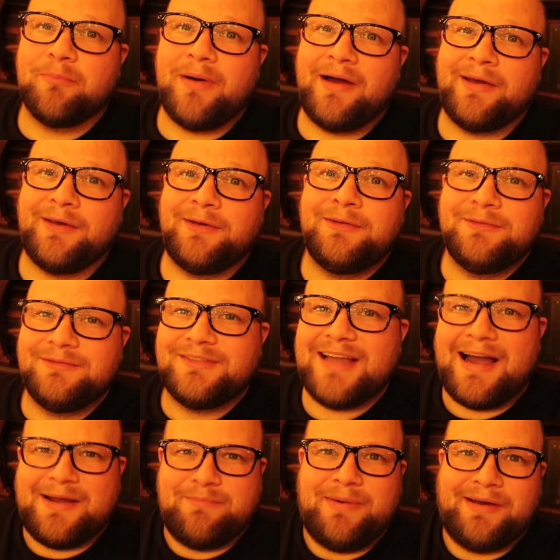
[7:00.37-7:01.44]
buy,
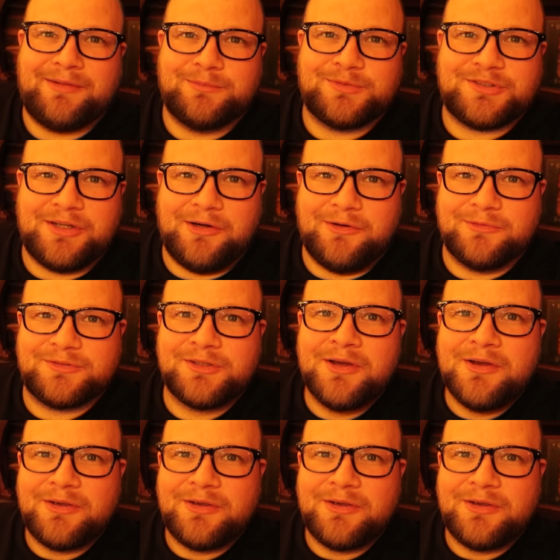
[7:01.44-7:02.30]
dine by themselves.